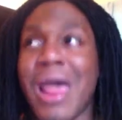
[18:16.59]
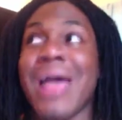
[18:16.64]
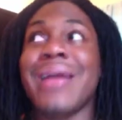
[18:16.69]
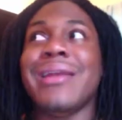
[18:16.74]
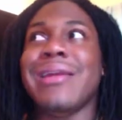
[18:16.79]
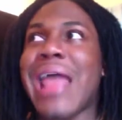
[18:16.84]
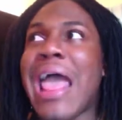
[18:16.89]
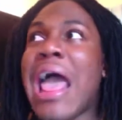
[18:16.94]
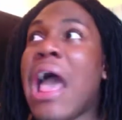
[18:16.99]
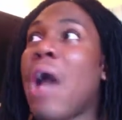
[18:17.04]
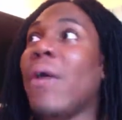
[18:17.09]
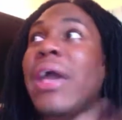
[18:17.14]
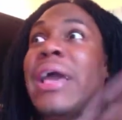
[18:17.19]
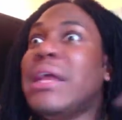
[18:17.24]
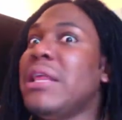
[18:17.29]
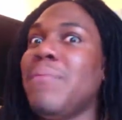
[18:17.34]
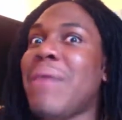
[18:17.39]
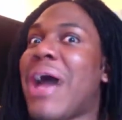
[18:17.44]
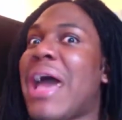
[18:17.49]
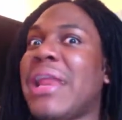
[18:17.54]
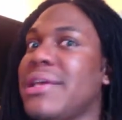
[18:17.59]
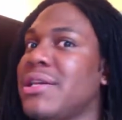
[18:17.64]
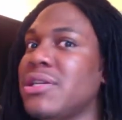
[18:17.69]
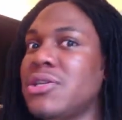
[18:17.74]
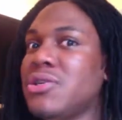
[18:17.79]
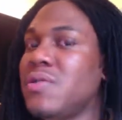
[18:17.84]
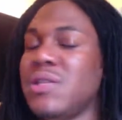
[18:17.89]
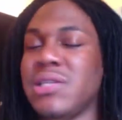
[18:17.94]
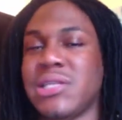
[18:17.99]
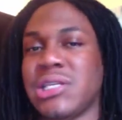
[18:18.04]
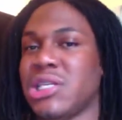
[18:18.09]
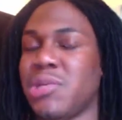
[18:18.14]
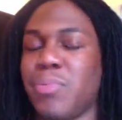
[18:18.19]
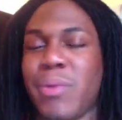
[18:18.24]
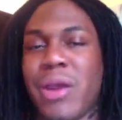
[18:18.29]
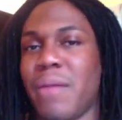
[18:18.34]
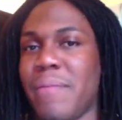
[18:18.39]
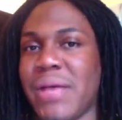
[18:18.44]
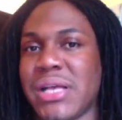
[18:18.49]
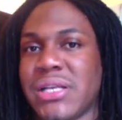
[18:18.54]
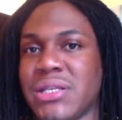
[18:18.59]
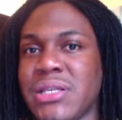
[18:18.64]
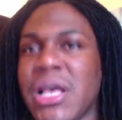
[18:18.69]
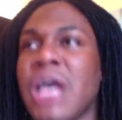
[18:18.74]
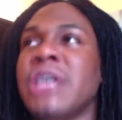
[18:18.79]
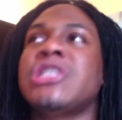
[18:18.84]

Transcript: Now anybody can do these experiments.